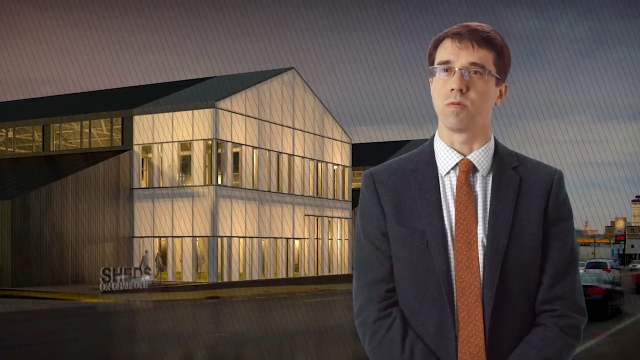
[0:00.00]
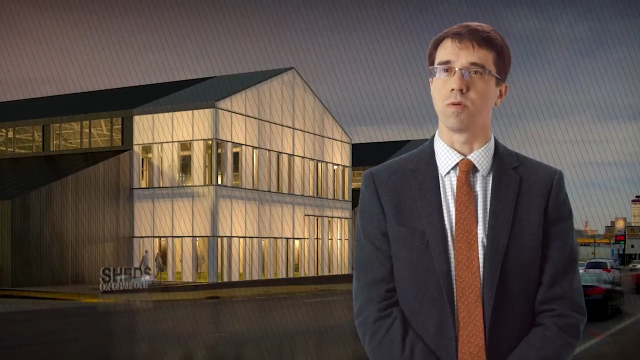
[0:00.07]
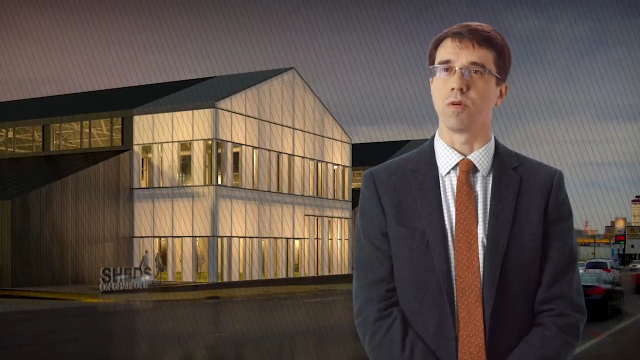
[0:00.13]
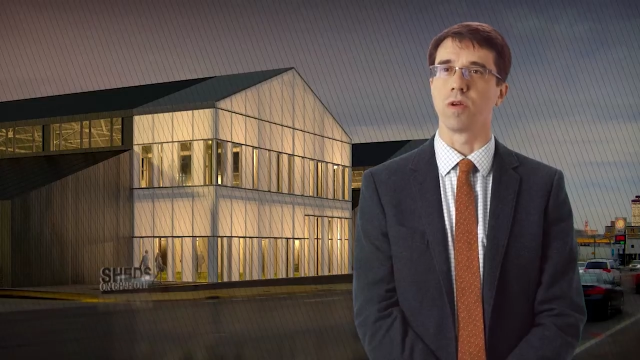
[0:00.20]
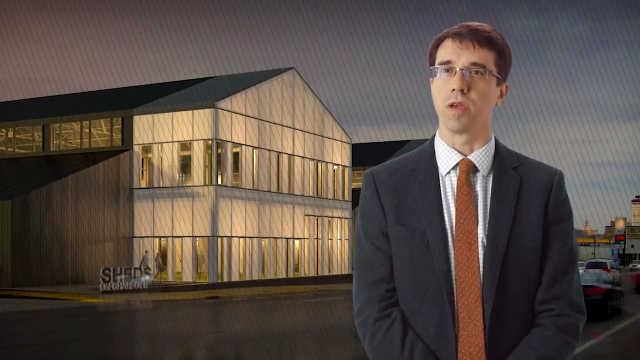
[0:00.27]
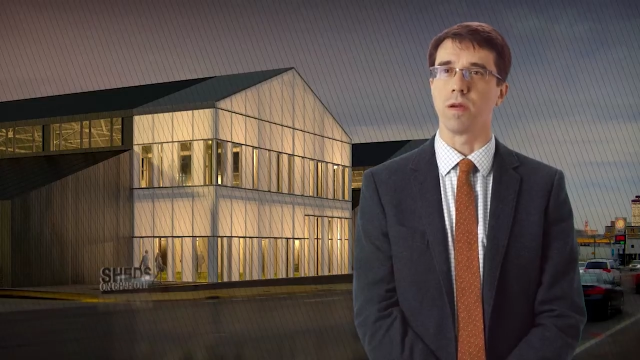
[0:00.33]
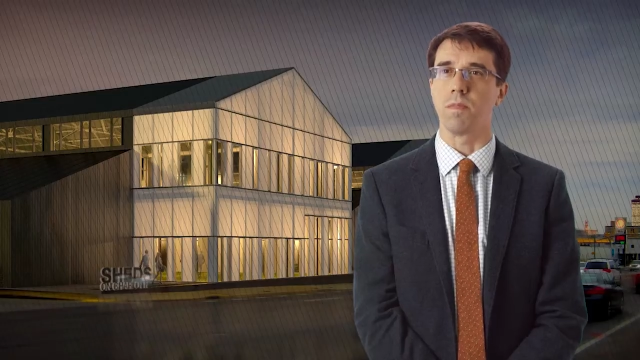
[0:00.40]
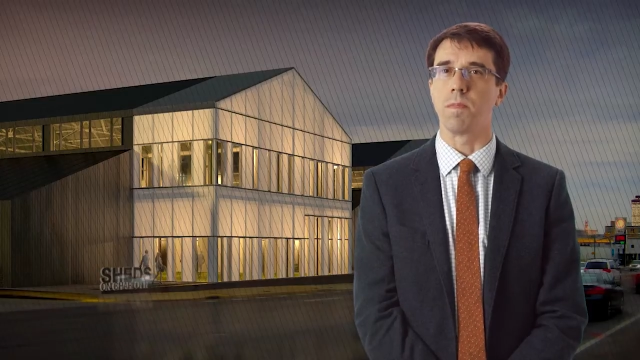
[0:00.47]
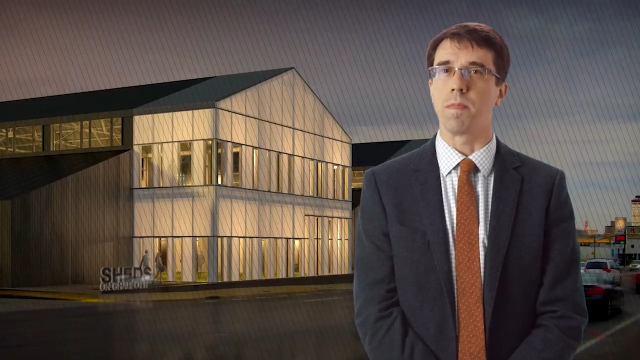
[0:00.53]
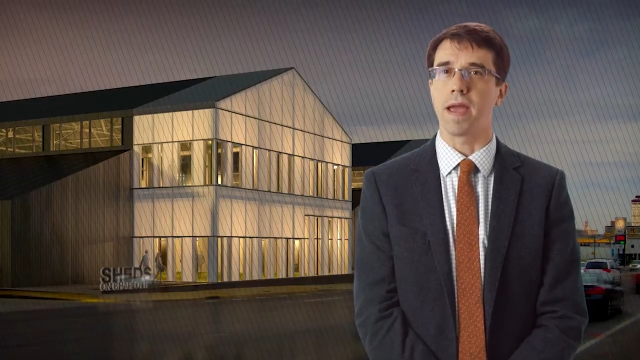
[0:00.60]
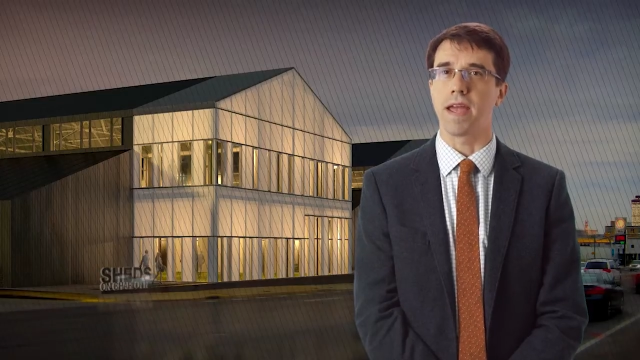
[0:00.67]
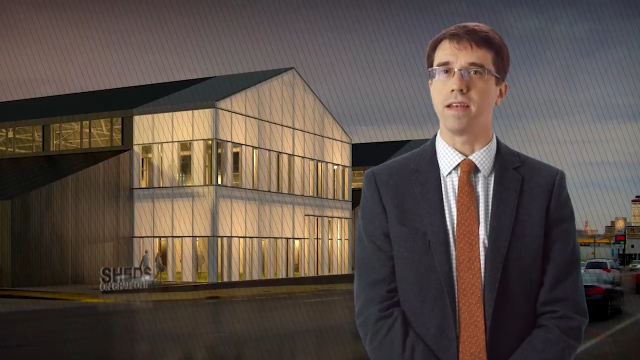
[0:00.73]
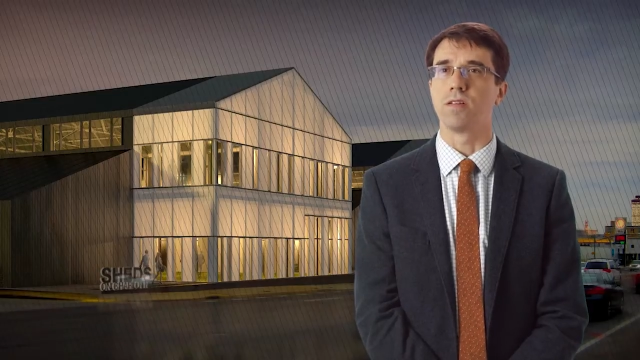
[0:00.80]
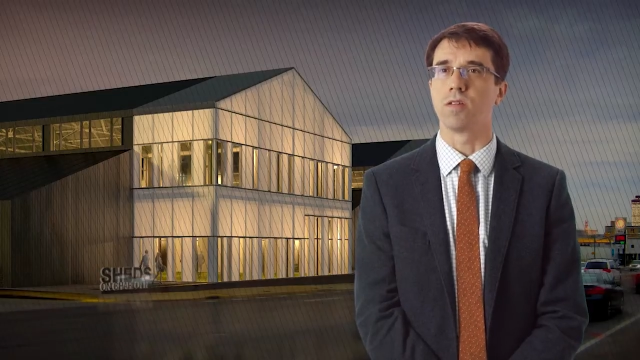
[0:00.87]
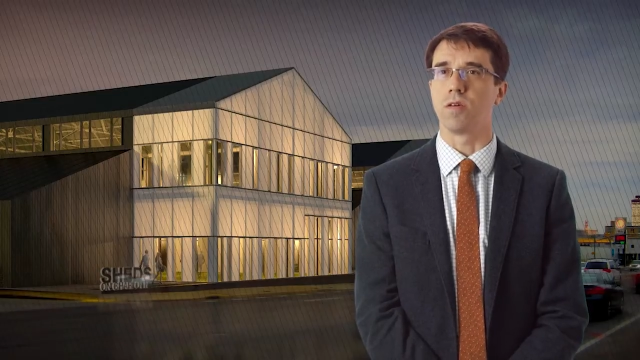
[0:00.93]
we really
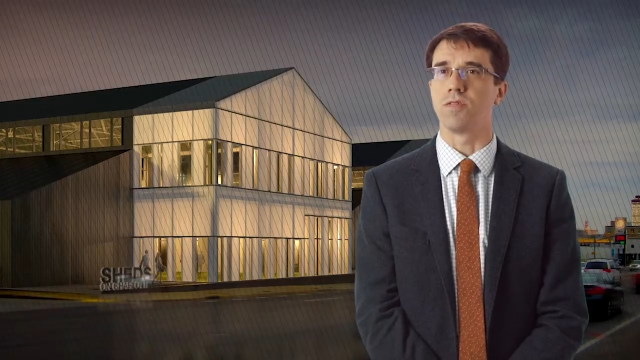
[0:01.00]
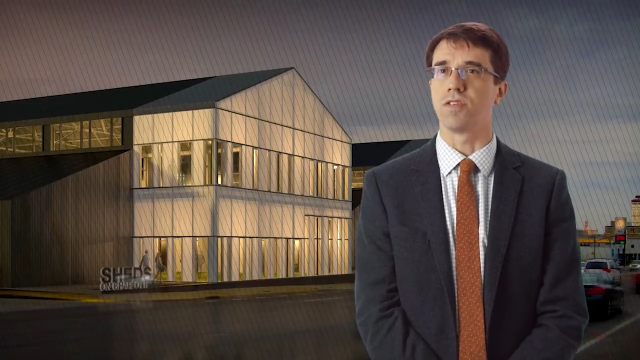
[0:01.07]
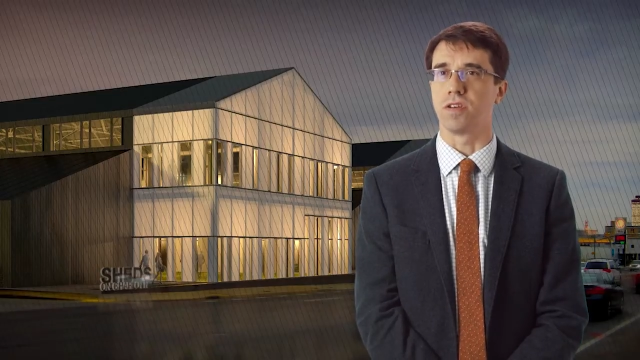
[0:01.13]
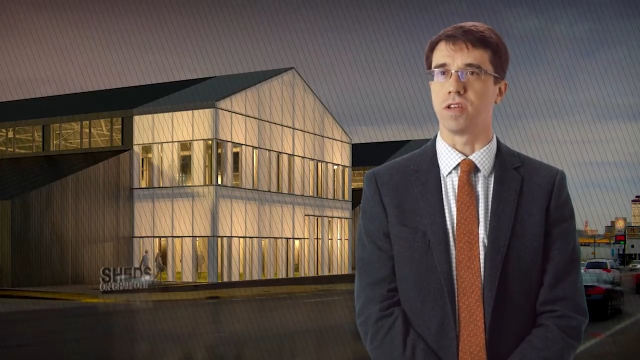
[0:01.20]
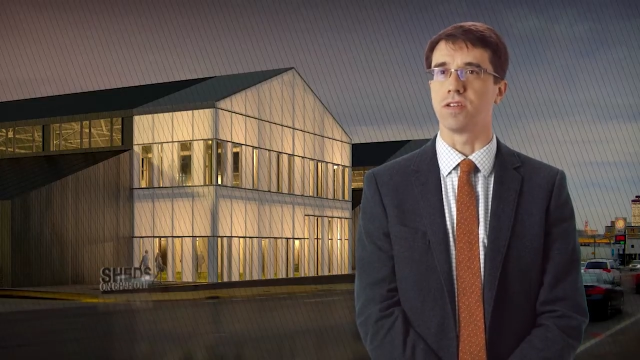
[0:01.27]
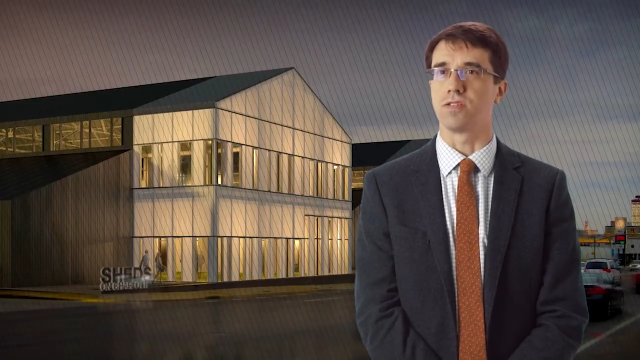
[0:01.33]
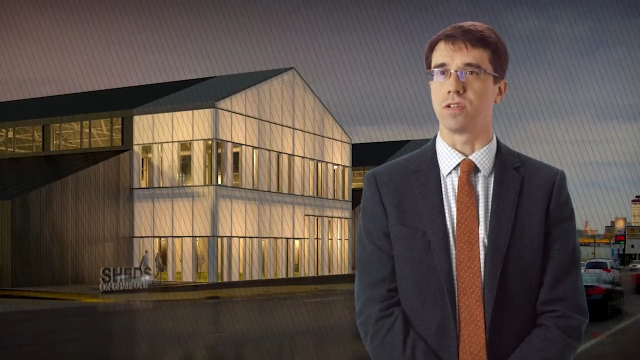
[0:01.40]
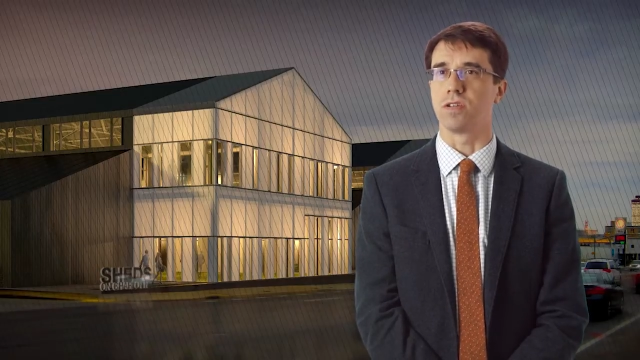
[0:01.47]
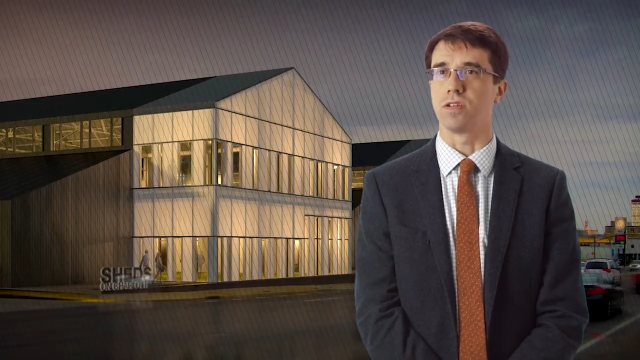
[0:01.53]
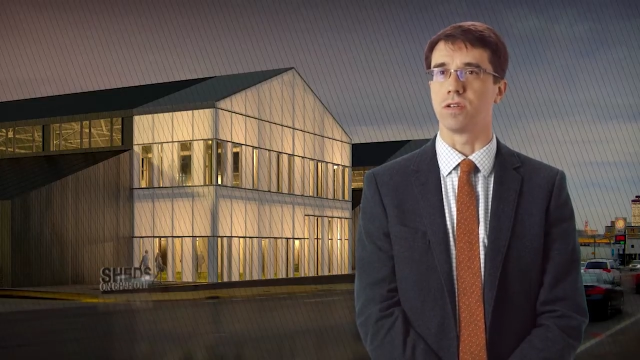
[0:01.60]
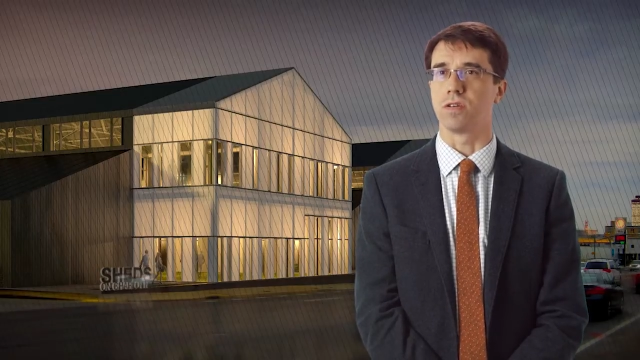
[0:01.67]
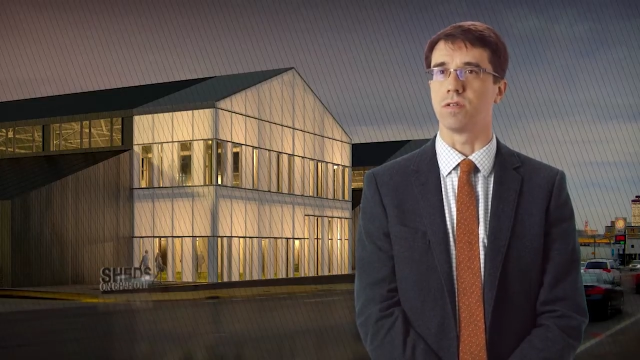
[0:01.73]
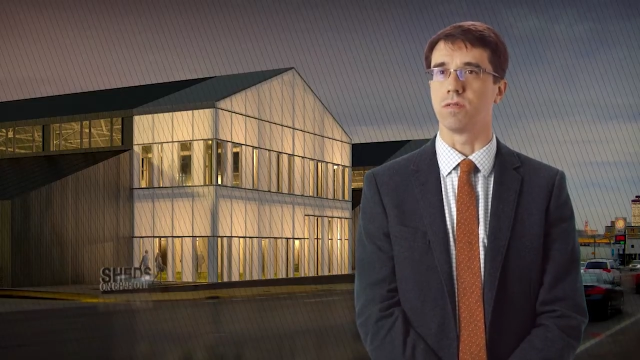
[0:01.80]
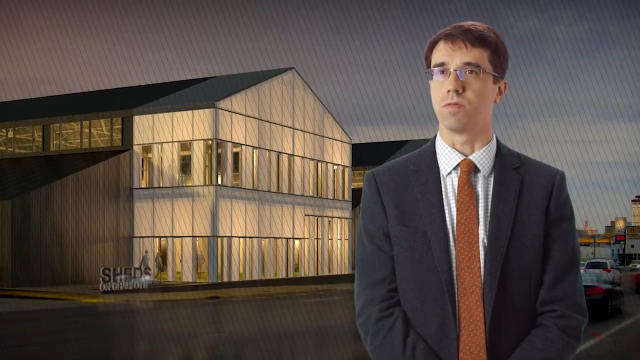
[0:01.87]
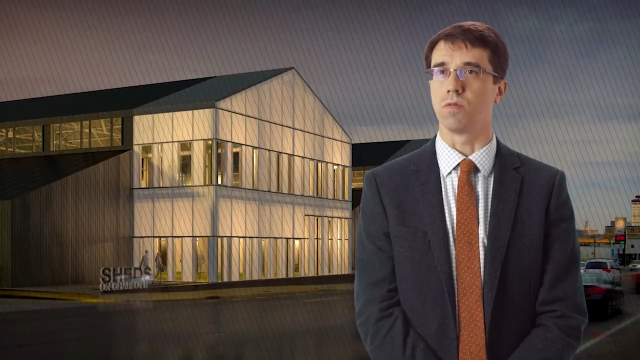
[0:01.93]
paid close attention
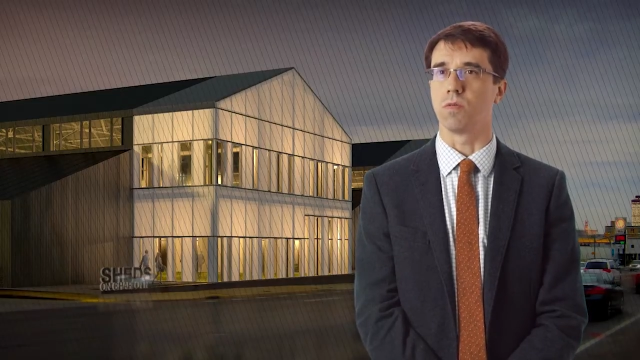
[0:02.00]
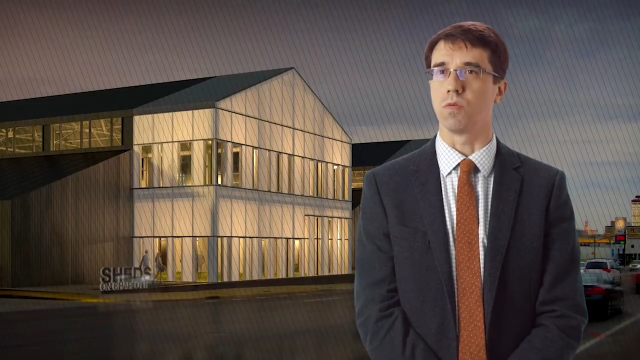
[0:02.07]
to